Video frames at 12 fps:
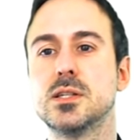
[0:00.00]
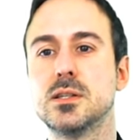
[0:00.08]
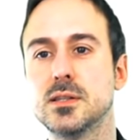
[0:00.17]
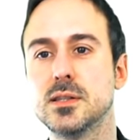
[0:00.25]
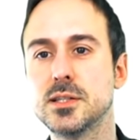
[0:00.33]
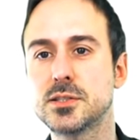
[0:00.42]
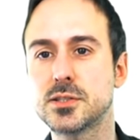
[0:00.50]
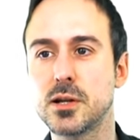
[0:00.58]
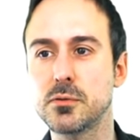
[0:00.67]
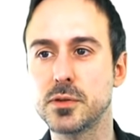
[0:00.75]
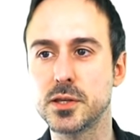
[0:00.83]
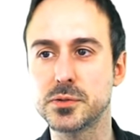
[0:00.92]
Let's
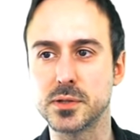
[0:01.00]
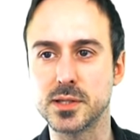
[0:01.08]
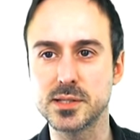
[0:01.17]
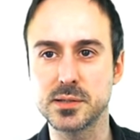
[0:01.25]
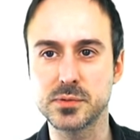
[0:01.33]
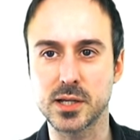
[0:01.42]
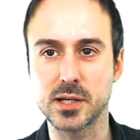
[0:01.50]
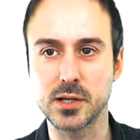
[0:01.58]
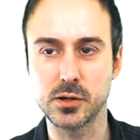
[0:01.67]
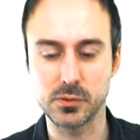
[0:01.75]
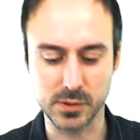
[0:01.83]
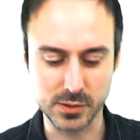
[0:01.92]
start with this one. This seems like a
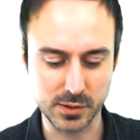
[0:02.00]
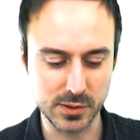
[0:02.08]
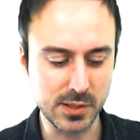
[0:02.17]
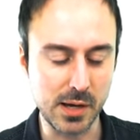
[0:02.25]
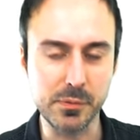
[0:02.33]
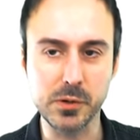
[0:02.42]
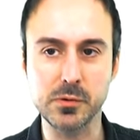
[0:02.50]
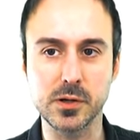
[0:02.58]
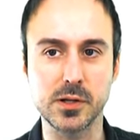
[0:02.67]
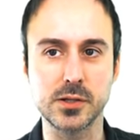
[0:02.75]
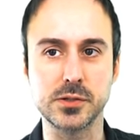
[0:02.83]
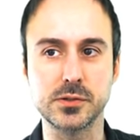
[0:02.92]
good one. So the topic we're
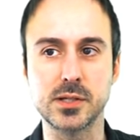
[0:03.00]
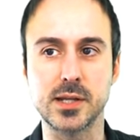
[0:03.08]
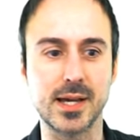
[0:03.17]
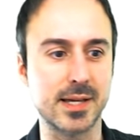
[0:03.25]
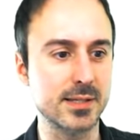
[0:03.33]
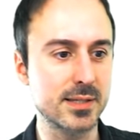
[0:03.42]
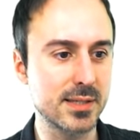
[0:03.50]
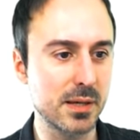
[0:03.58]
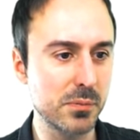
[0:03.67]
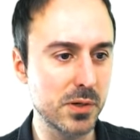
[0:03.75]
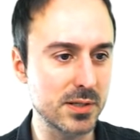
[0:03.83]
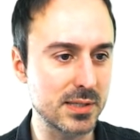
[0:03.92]
gonna do today,
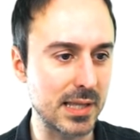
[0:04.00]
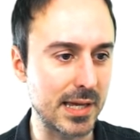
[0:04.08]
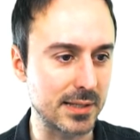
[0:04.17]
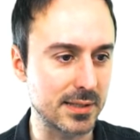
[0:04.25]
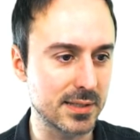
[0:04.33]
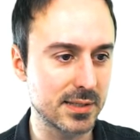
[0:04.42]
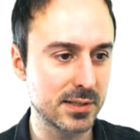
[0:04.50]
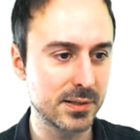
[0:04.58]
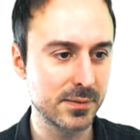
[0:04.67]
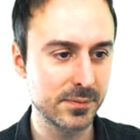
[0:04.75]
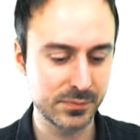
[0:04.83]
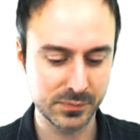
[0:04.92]
someone is late
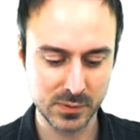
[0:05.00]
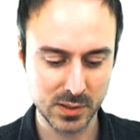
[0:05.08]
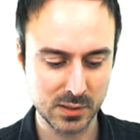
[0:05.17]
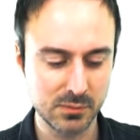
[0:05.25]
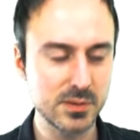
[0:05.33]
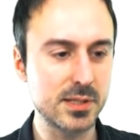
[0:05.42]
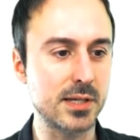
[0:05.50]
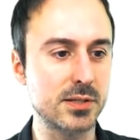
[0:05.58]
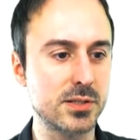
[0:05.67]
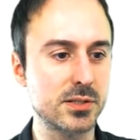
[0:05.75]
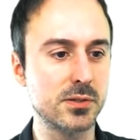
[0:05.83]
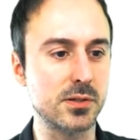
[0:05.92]
we'll say a
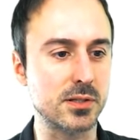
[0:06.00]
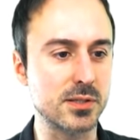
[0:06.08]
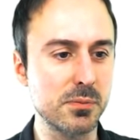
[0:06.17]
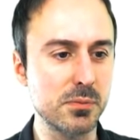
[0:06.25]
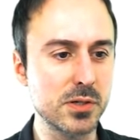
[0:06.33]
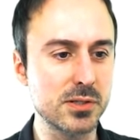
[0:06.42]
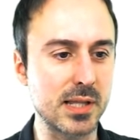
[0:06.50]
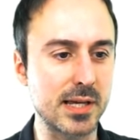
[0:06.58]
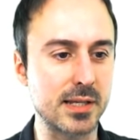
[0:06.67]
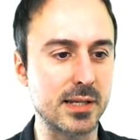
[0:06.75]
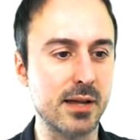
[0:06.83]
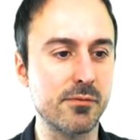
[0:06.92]
student. Someone is
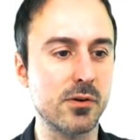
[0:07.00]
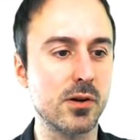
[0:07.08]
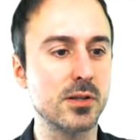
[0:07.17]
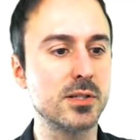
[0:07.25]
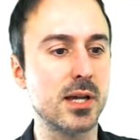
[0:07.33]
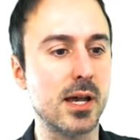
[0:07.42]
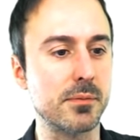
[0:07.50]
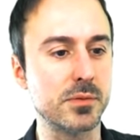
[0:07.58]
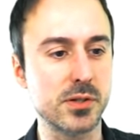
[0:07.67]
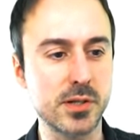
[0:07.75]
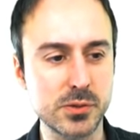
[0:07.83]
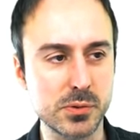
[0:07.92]
late, never on time.
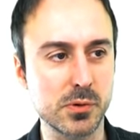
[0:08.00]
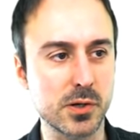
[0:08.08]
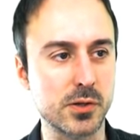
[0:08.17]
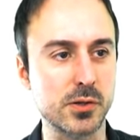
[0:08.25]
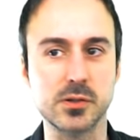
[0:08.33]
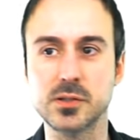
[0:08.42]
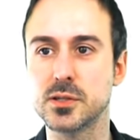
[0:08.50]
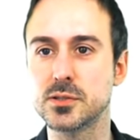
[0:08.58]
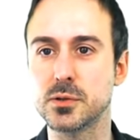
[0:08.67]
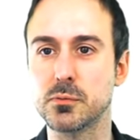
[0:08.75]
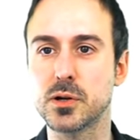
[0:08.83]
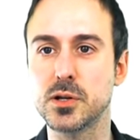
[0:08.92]
So here's what we're going to do.
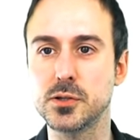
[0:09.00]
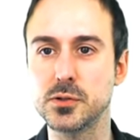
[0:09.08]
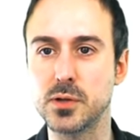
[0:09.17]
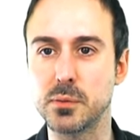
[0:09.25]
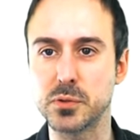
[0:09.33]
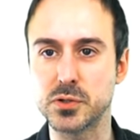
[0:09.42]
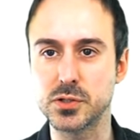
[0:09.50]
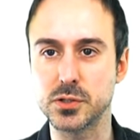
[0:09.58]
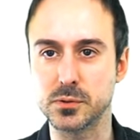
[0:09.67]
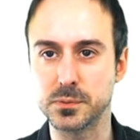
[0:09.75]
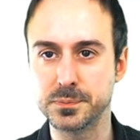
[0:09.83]
So we're going to do number two.